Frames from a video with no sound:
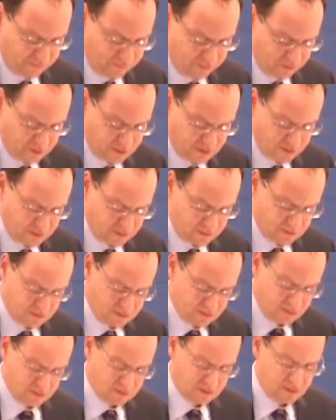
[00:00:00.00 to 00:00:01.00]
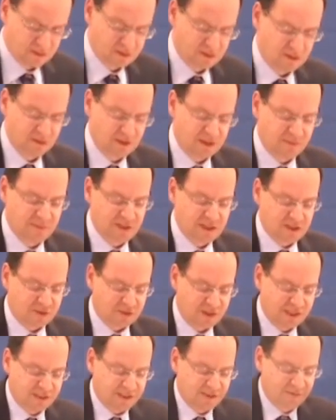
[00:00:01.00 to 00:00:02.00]
false. The
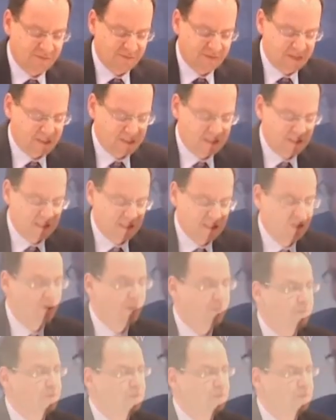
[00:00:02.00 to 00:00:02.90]
administration, firstly, did not